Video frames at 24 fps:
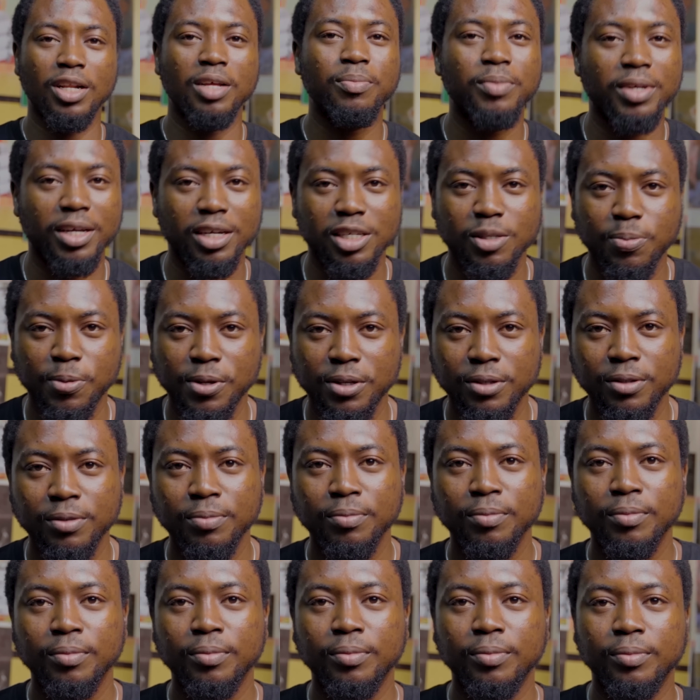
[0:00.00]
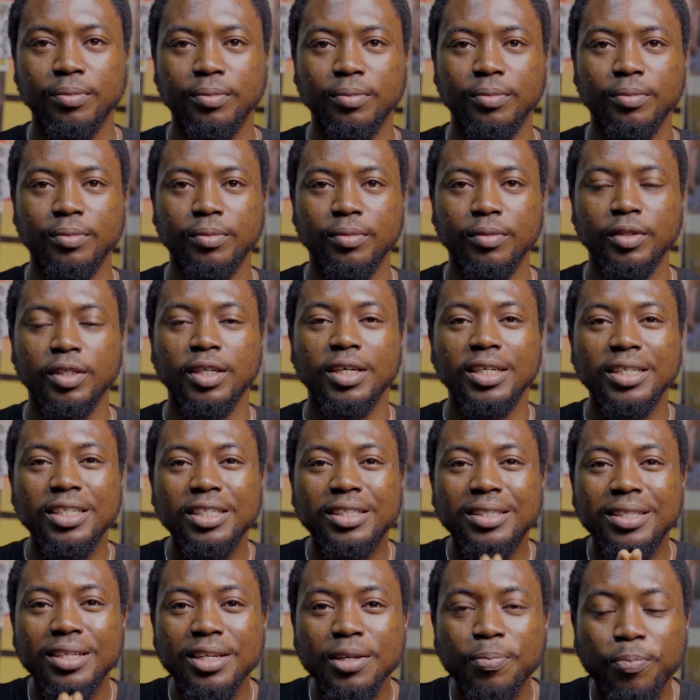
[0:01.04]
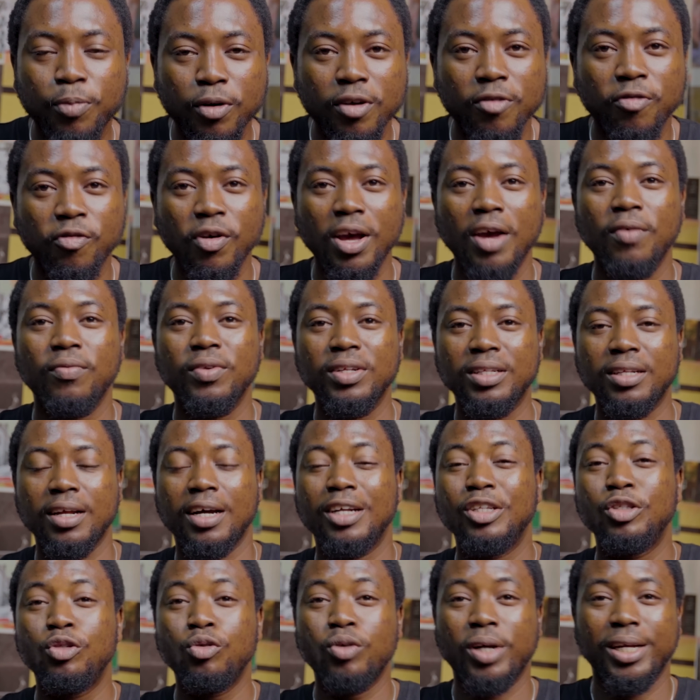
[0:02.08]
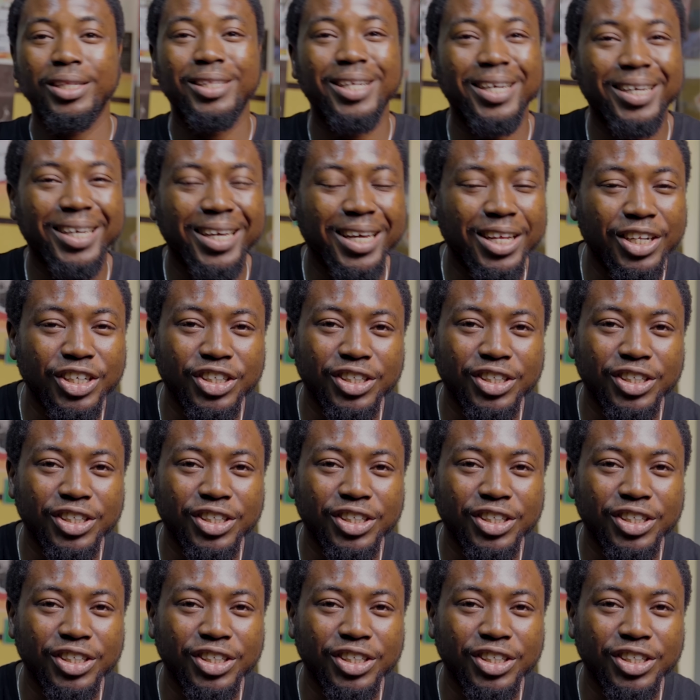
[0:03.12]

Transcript: So let me explain. The 3.5 liter Duratec